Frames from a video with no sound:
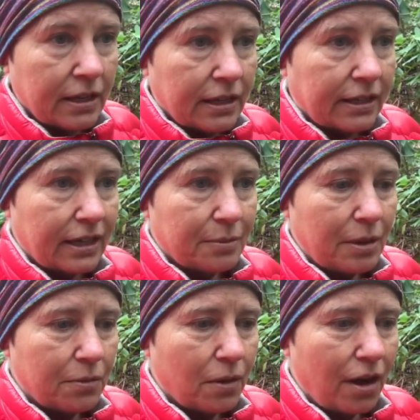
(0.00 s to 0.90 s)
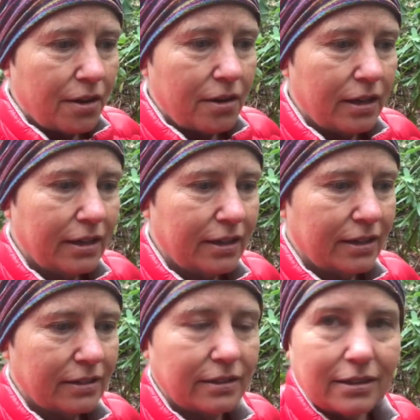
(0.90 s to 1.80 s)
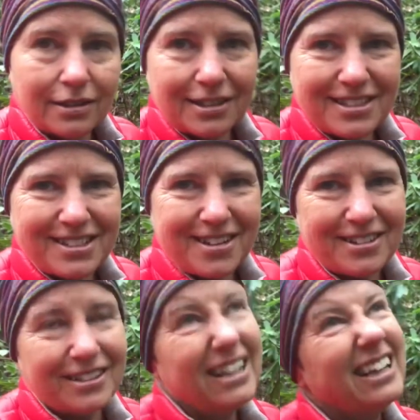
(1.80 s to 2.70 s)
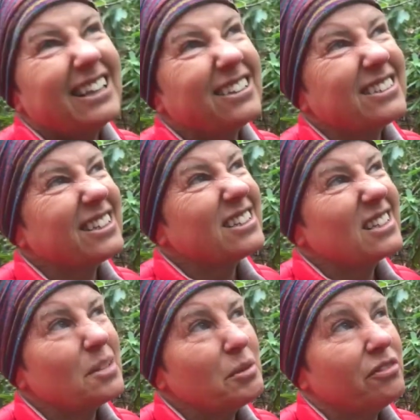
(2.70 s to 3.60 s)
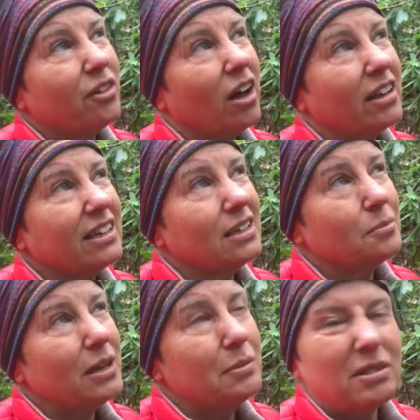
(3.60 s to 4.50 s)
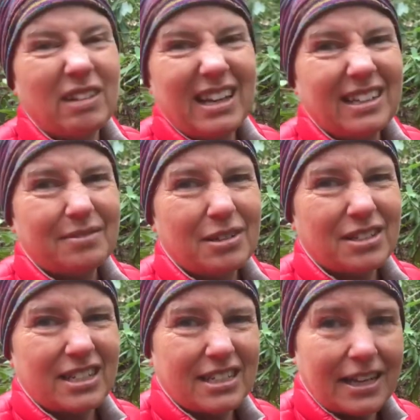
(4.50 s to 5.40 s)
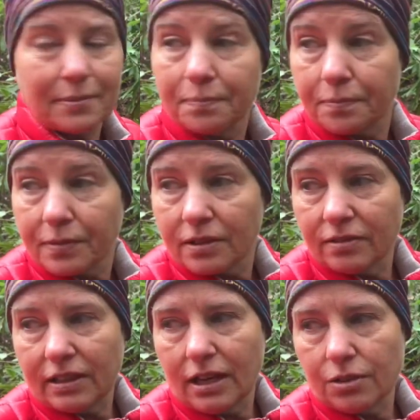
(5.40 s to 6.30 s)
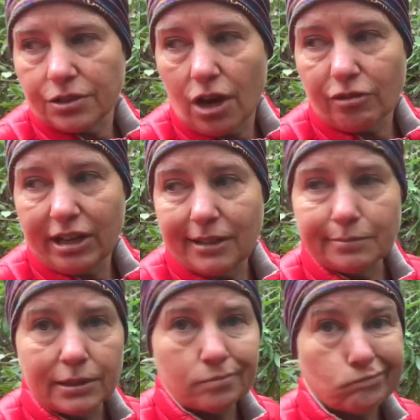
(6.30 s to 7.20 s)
getting my water and I'll get started. Looks like it's going to be foggy and maybe rainy most of the day. Right now it's not raining, but...